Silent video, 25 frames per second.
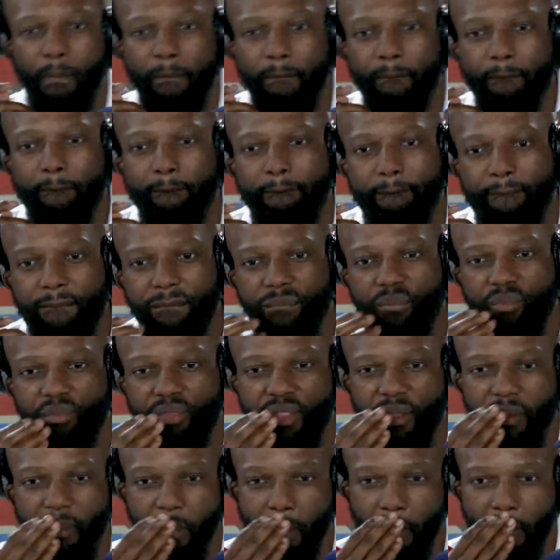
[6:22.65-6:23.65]
Can I
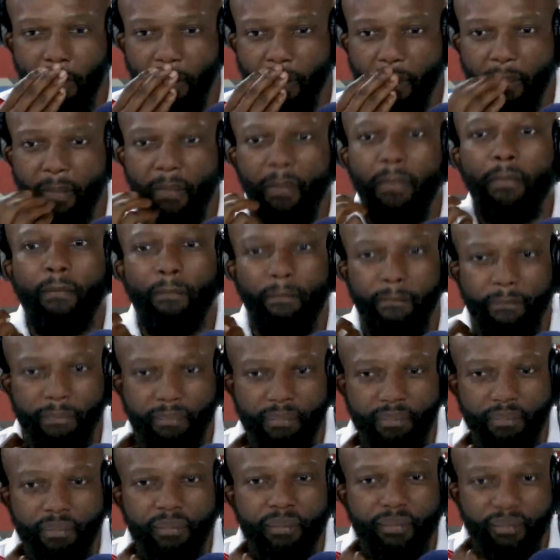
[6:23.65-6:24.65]
make a controversial
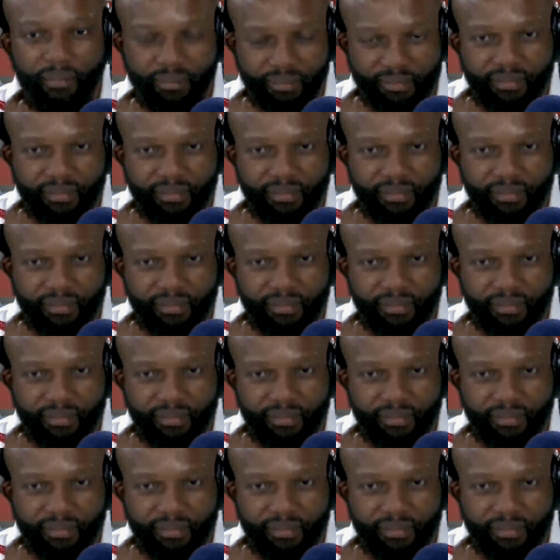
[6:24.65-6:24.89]
statement?